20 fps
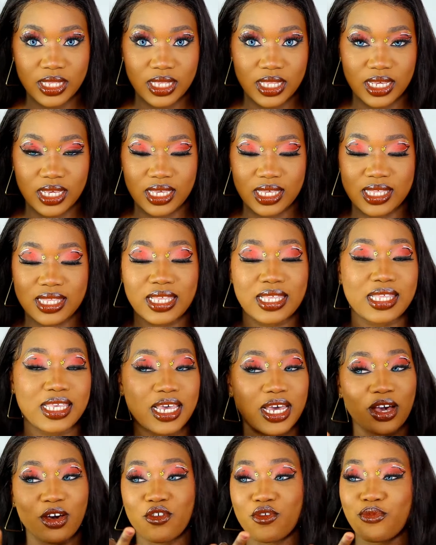this to
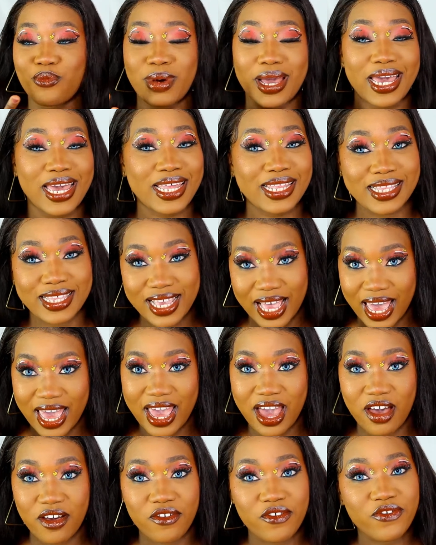take off my
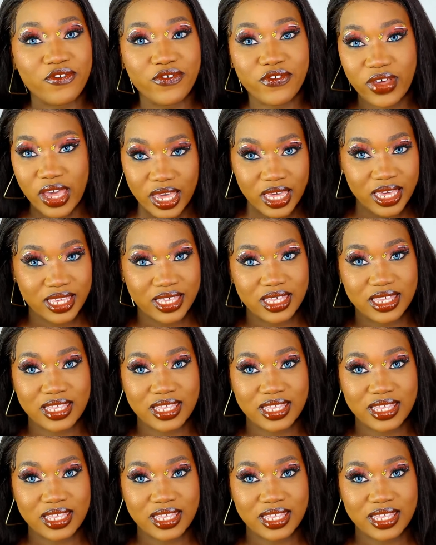entire face.